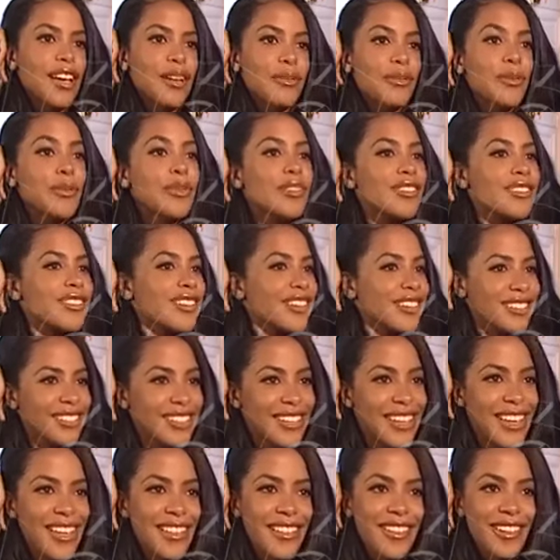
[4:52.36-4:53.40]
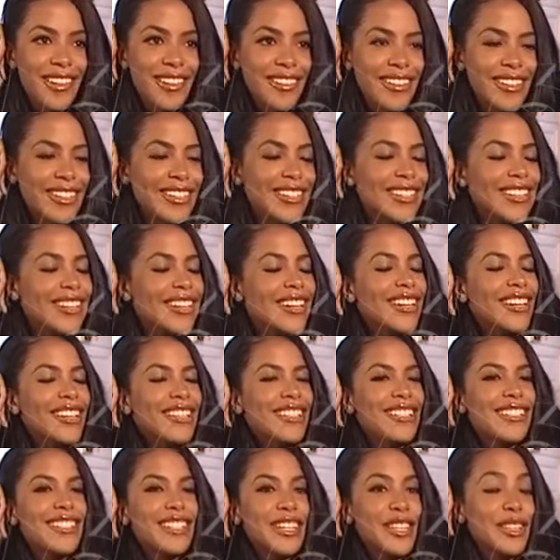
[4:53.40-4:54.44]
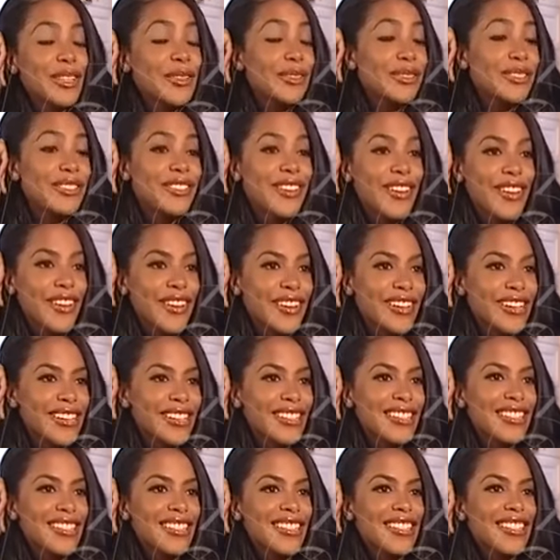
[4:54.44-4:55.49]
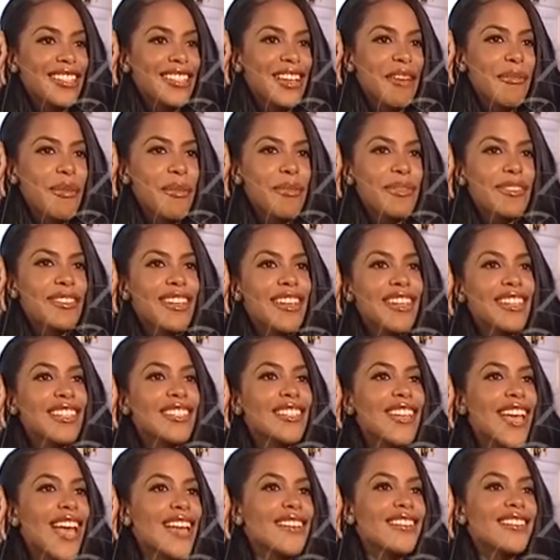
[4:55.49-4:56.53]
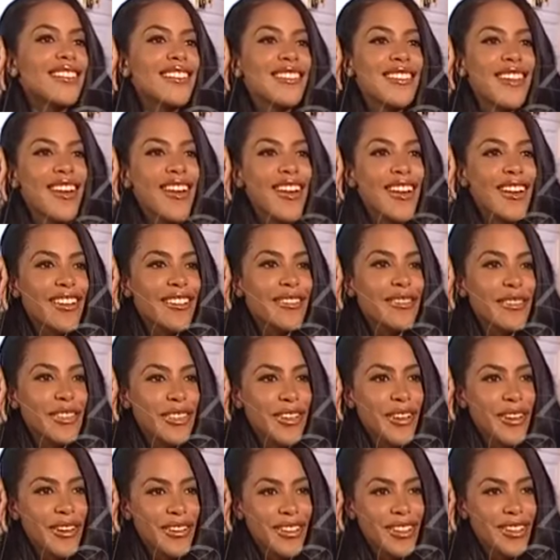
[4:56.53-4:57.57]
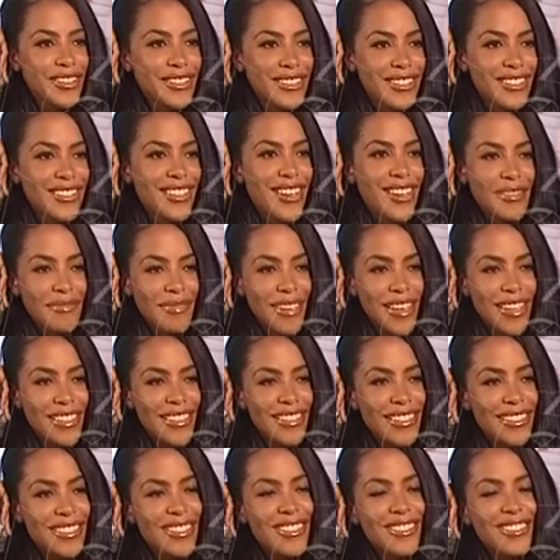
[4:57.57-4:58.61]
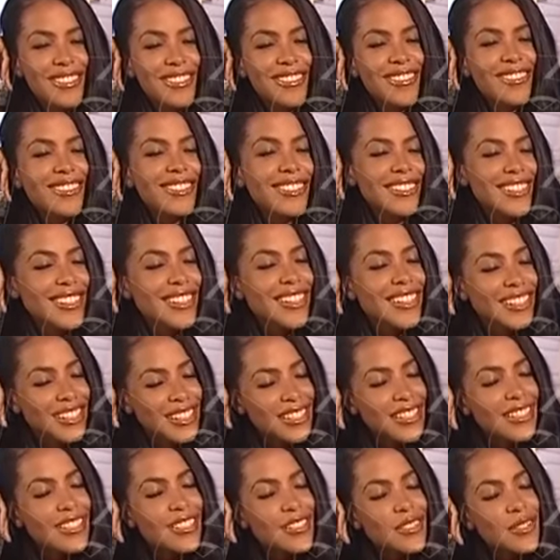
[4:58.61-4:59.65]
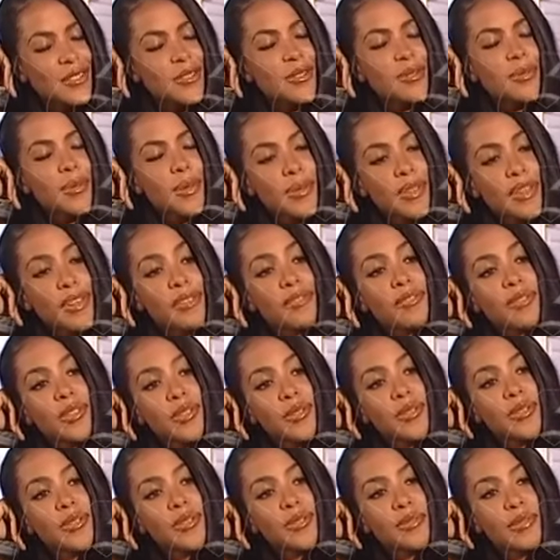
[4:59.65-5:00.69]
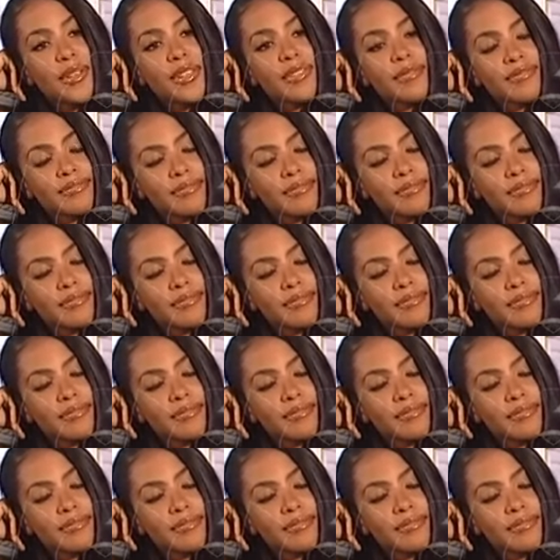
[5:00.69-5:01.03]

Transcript: we would sing together and sing those songs. And I remember singing Chances Are with her. That was a Johnny Mathis tune. And so those are the people that influenced me.